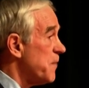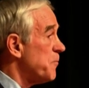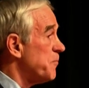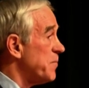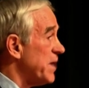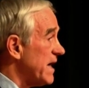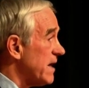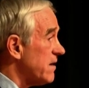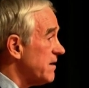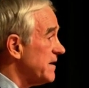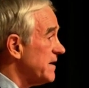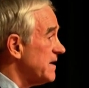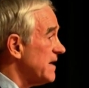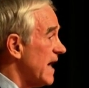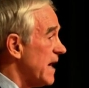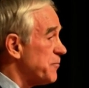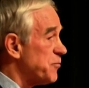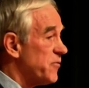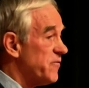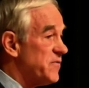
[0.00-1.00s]
Buried in
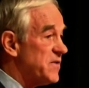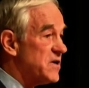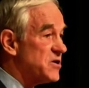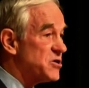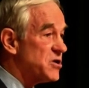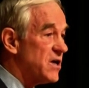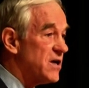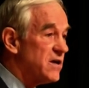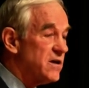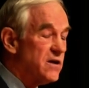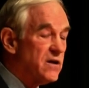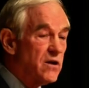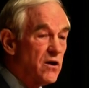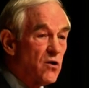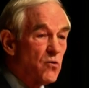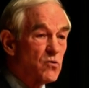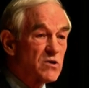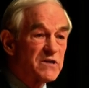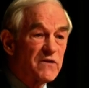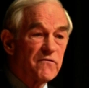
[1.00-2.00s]
that
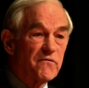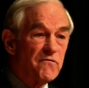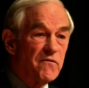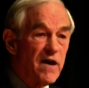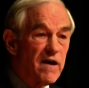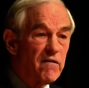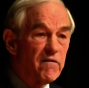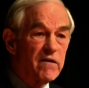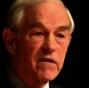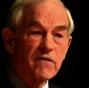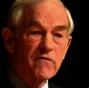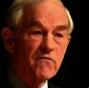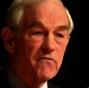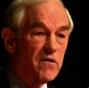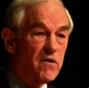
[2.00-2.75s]
provision was a very,